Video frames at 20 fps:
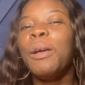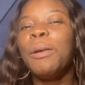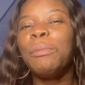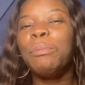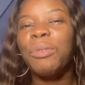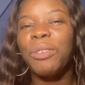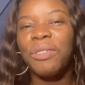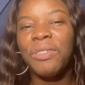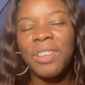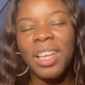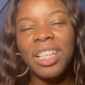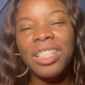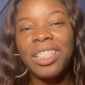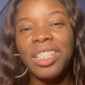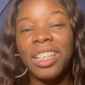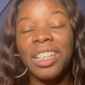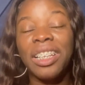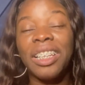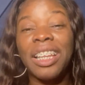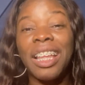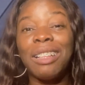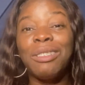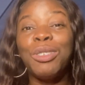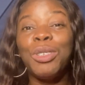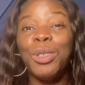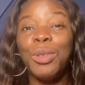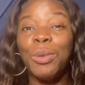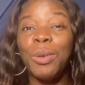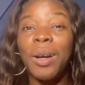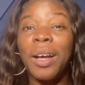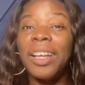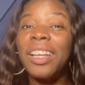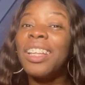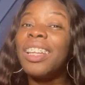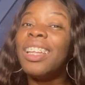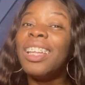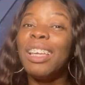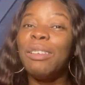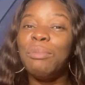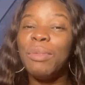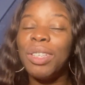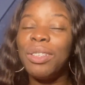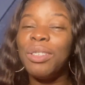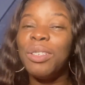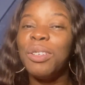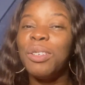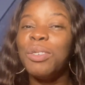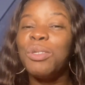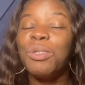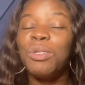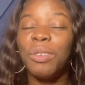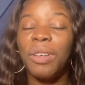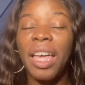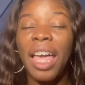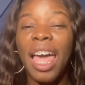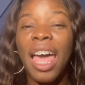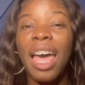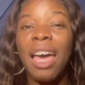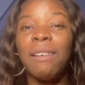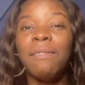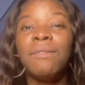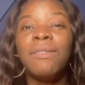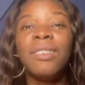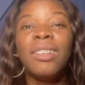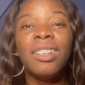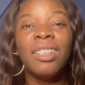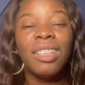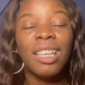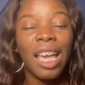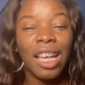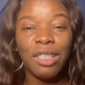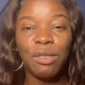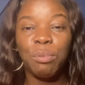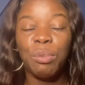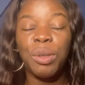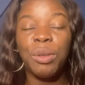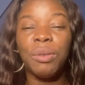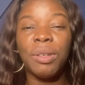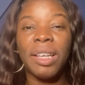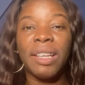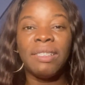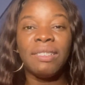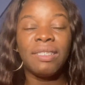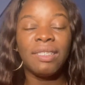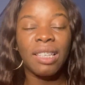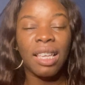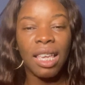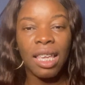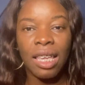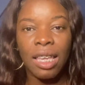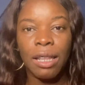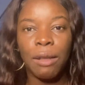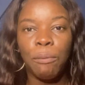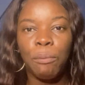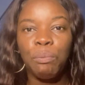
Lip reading: profession that you are claiming to have experience in.